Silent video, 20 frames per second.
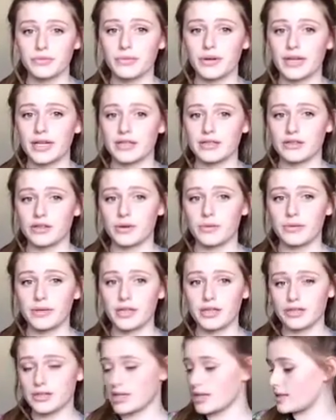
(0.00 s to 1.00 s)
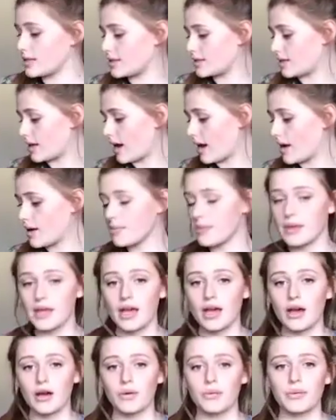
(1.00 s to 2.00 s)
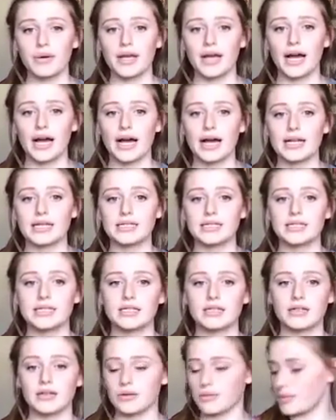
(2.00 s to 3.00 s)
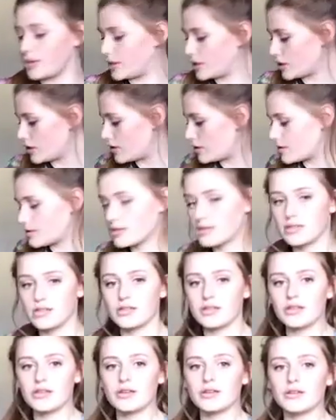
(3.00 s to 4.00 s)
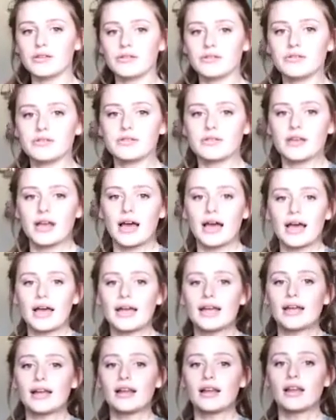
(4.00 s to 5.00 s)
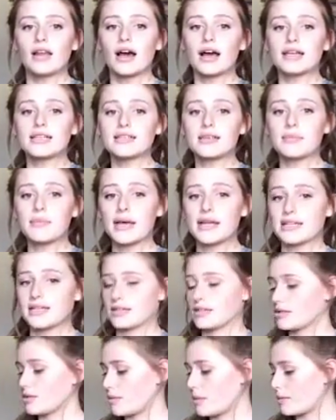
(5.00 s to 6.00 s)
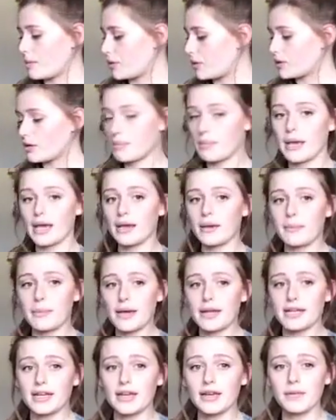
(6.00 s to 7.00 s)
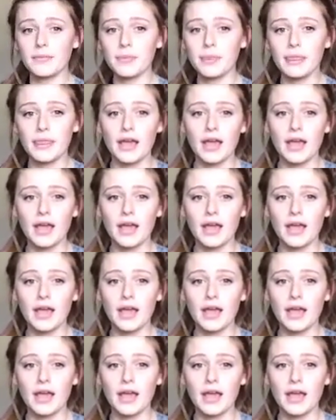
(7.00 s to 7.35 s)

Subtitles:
we used this set. We chose to use a lighter bedding, so we put on a pink bedding.